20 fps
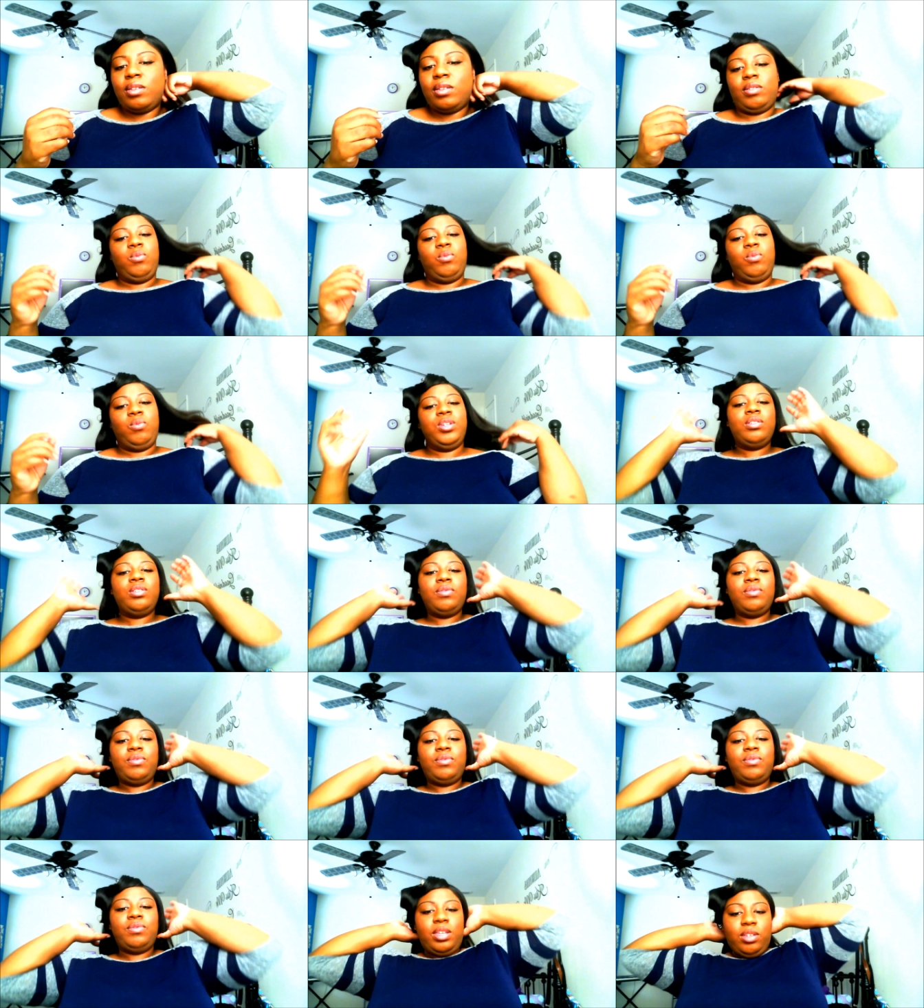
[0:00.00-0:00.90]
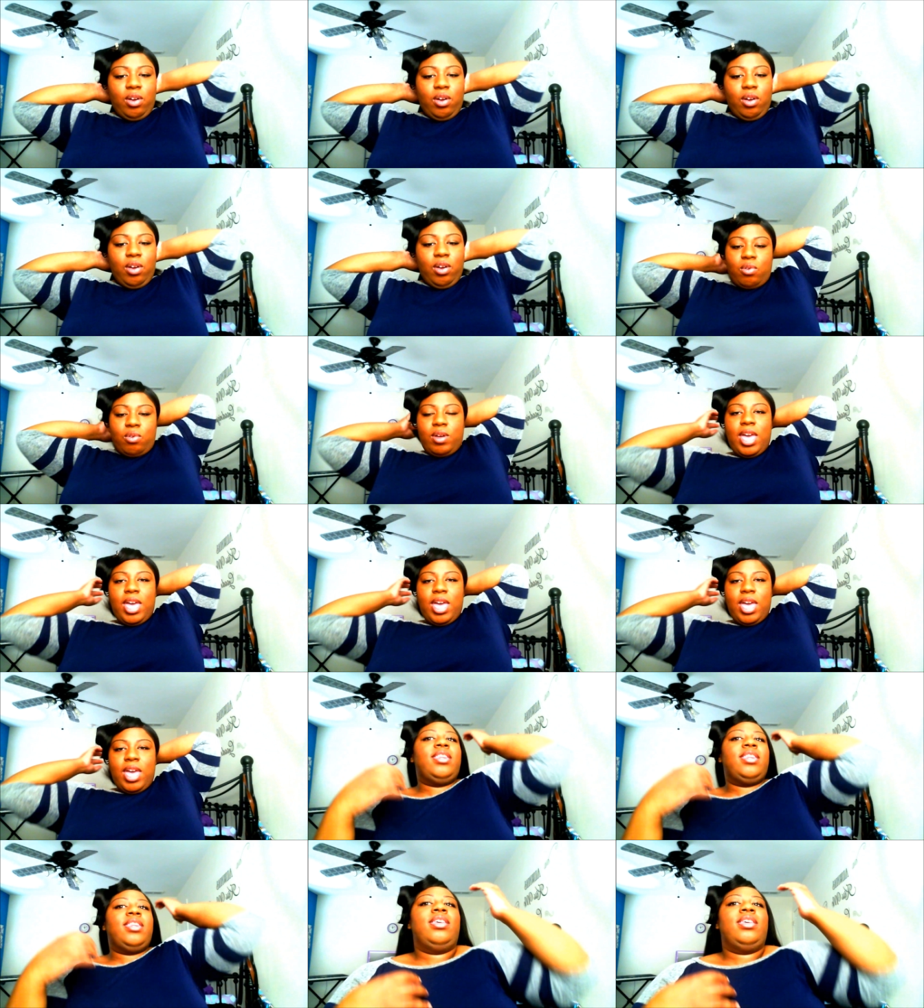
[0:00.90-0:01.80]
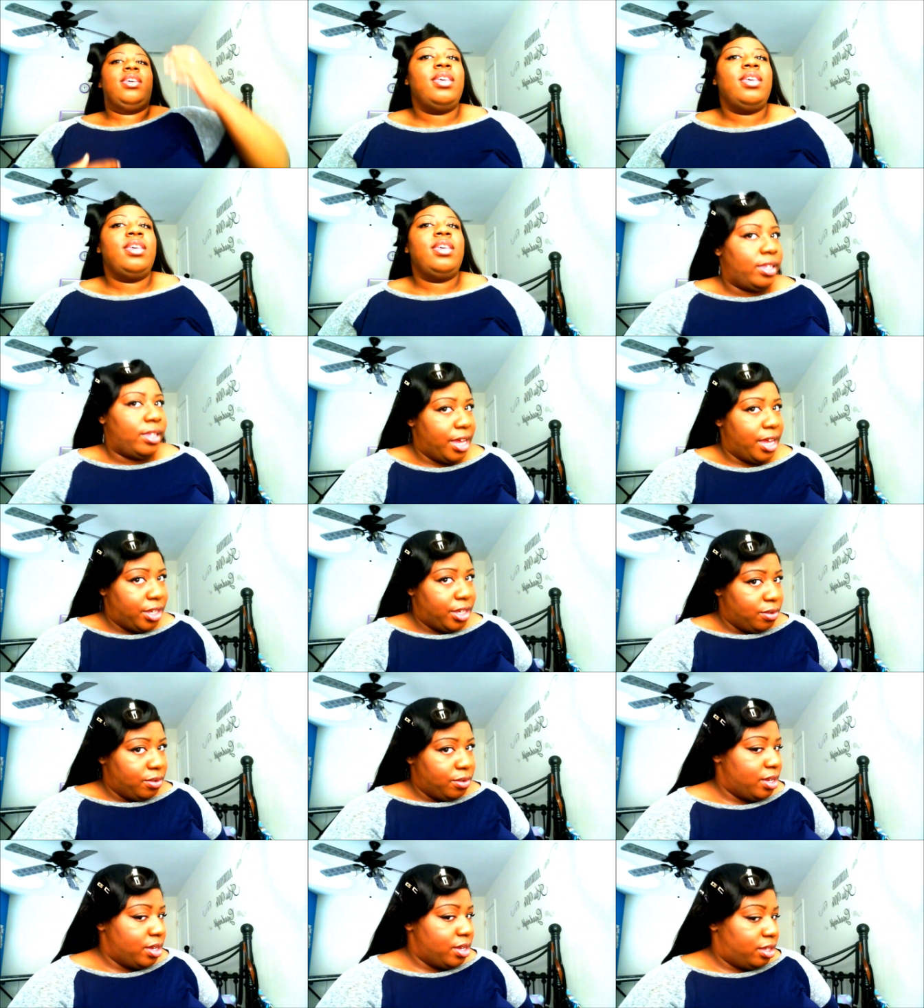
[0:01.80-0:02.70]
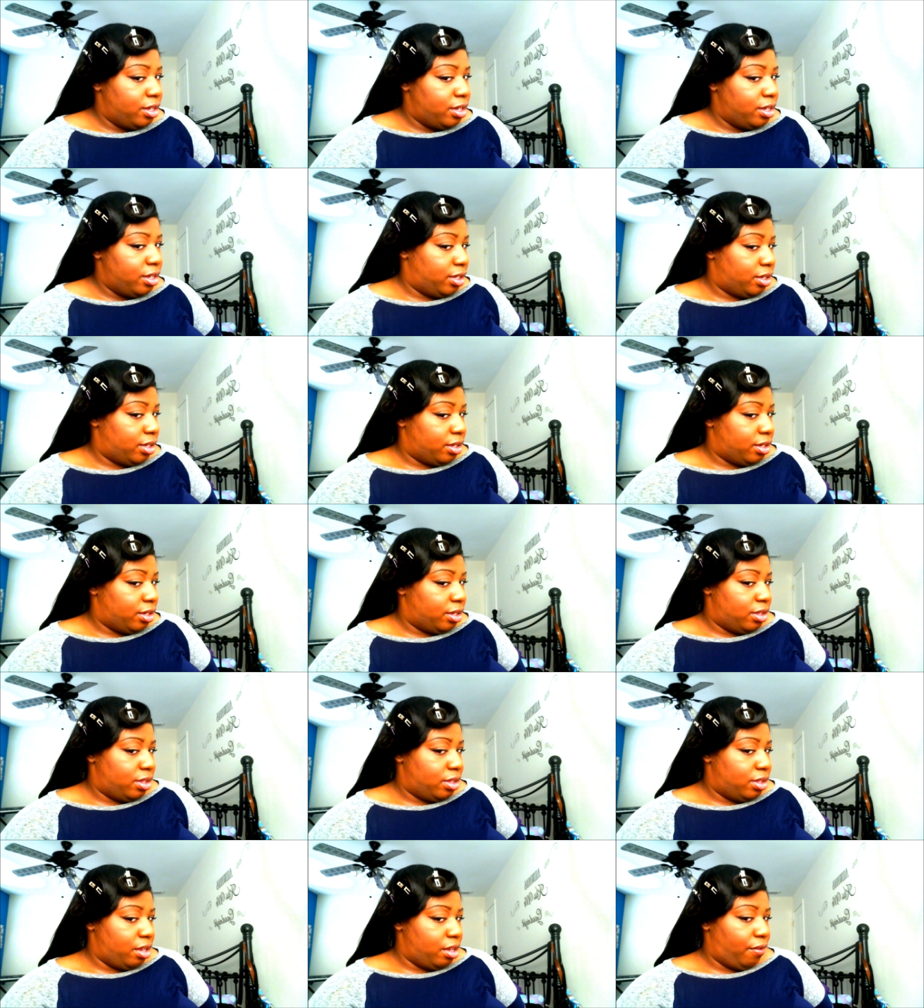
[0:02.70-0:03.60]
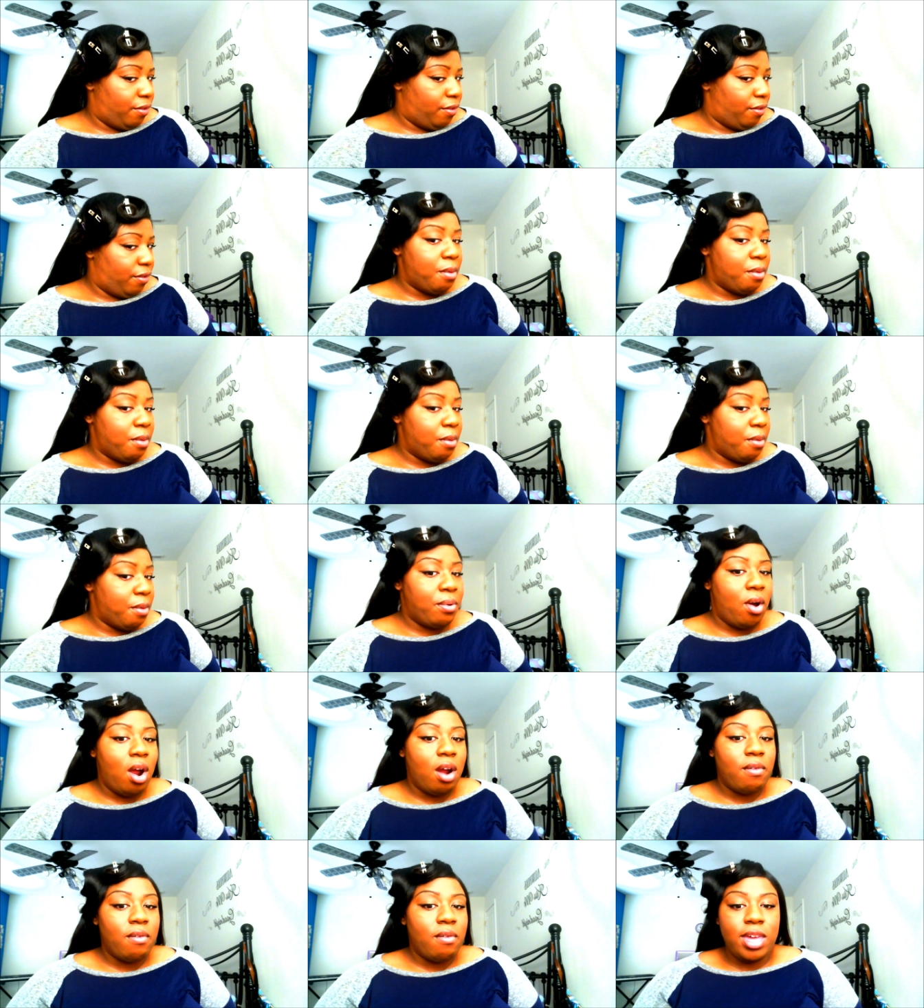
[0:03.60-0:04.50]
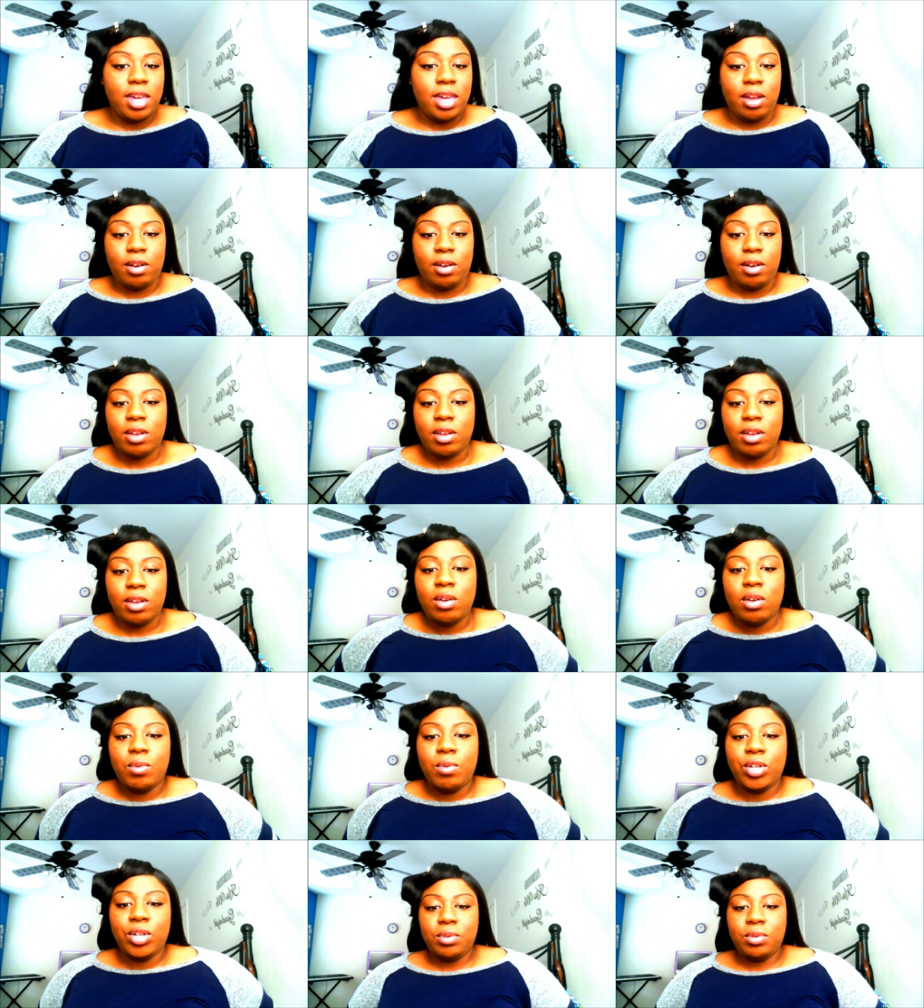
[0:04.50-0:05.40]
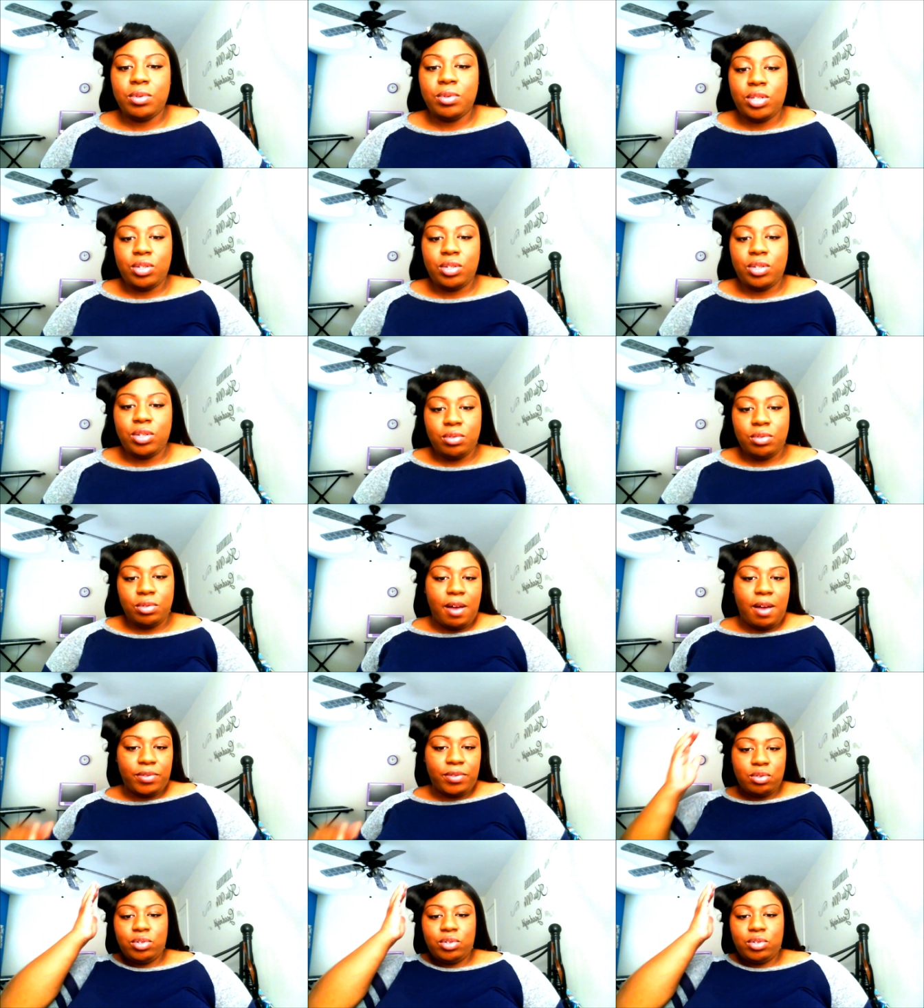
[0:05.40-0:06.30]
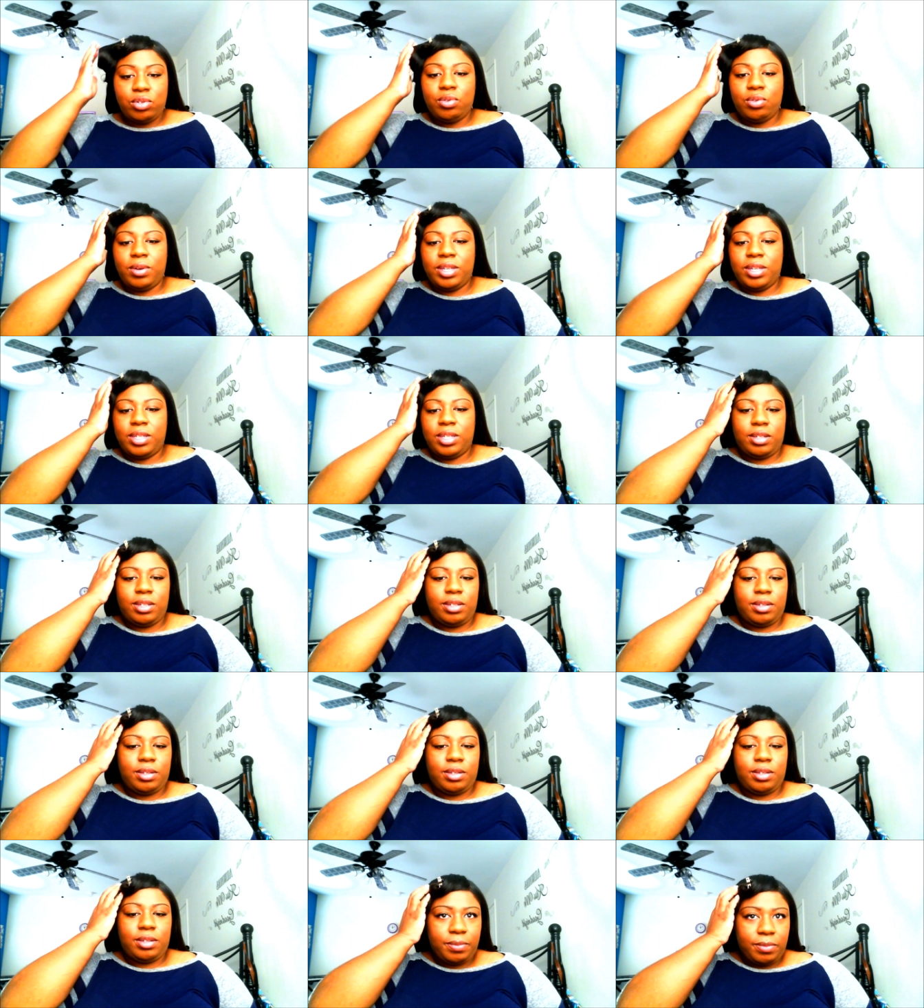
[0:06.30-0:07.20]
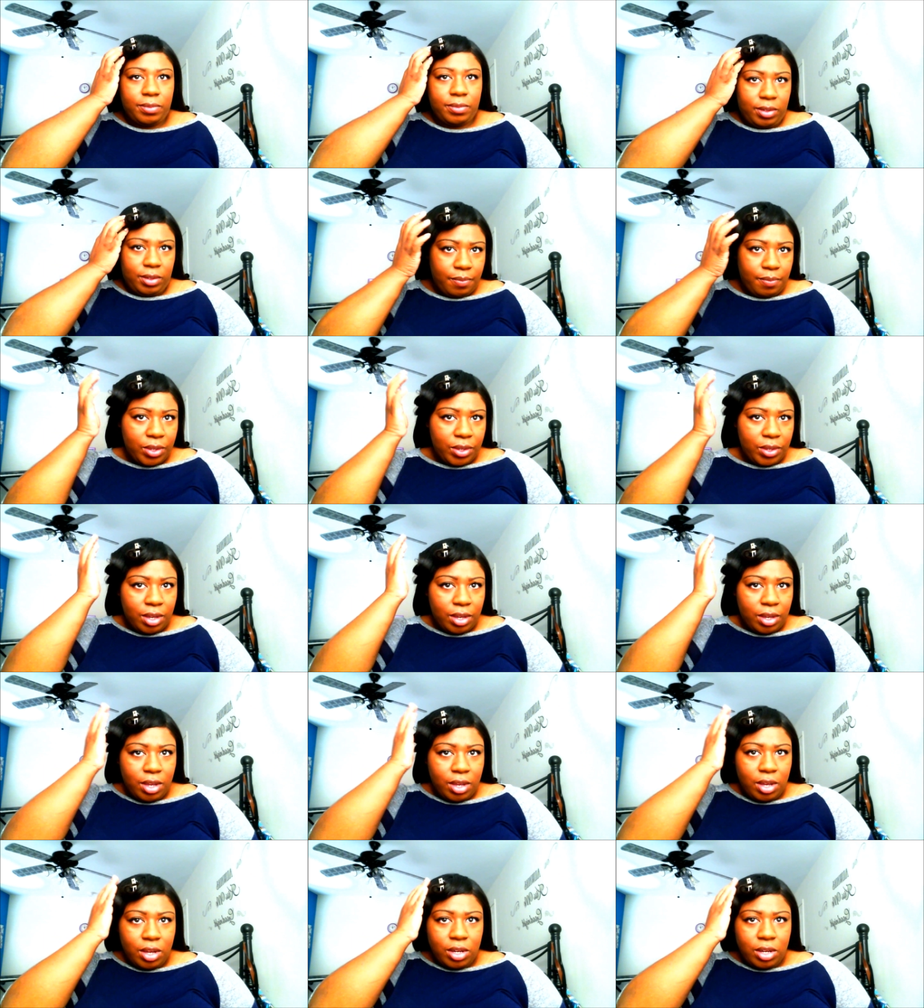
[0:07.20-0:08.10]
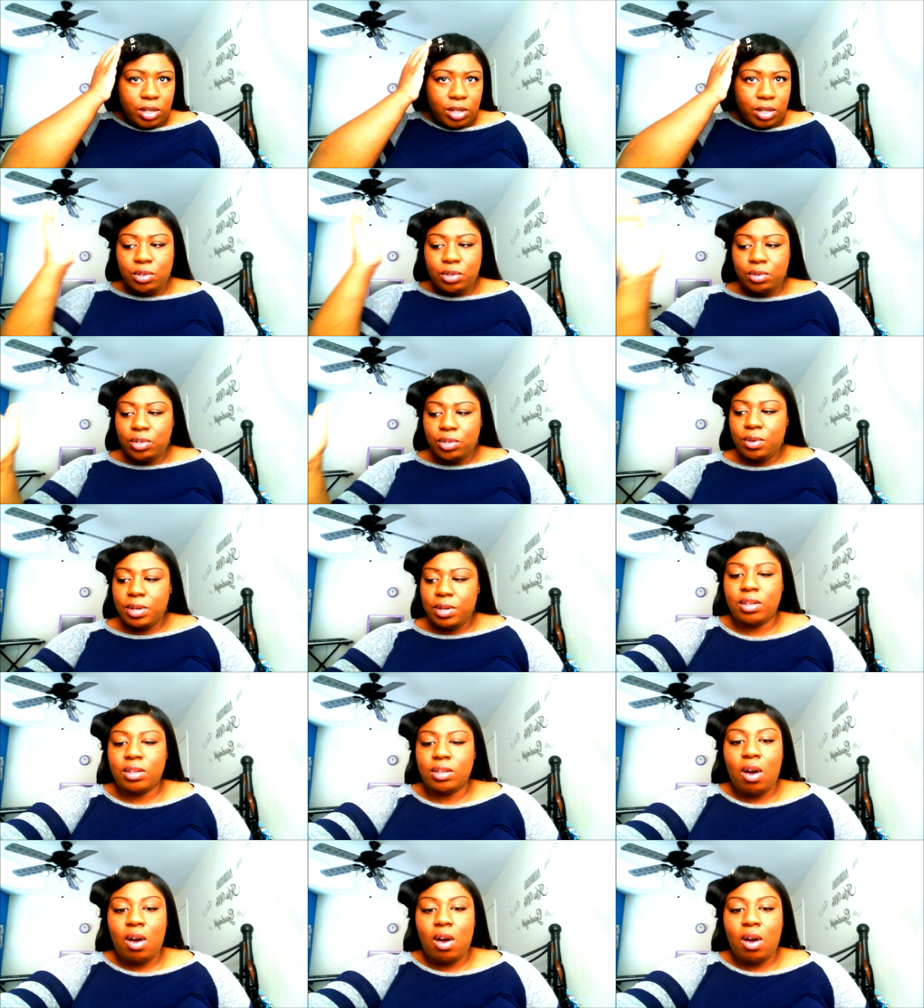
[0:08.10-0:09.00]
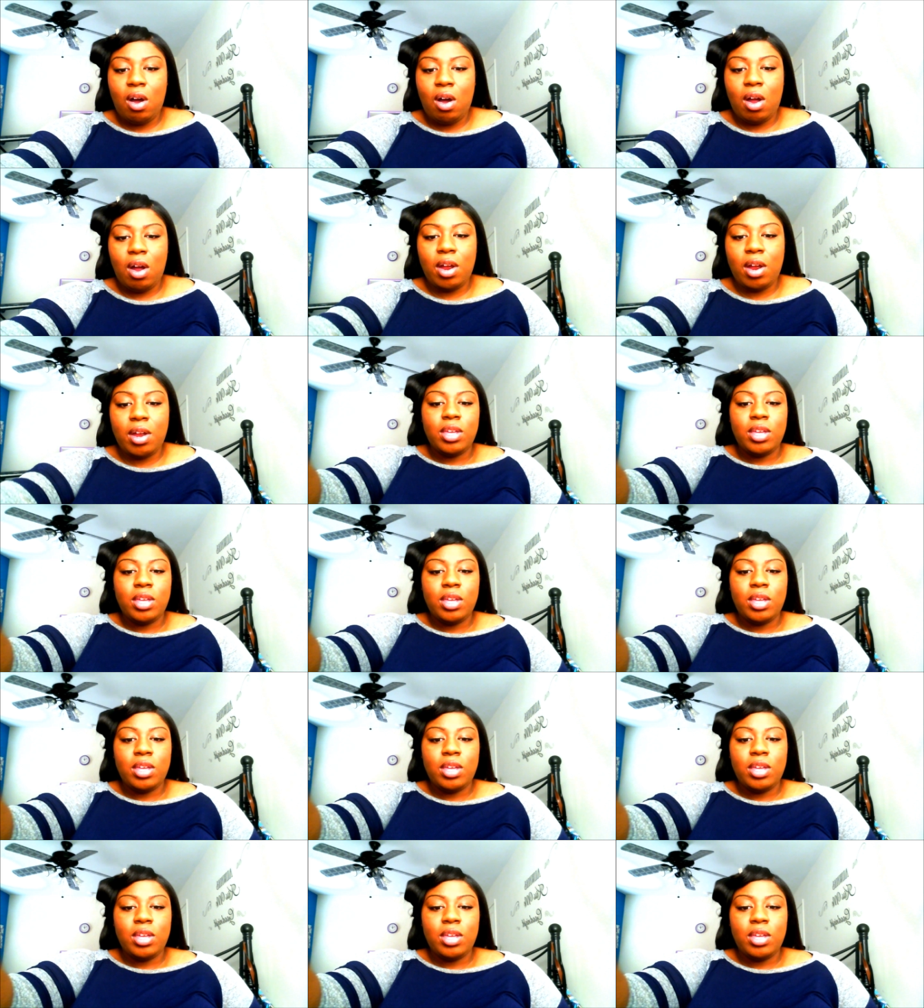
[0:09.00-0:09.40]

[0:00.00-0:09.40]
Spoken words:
you've done your whole head, like you did this front part right here, what you would do, you have 2 choices. Okay, your 2 choices are you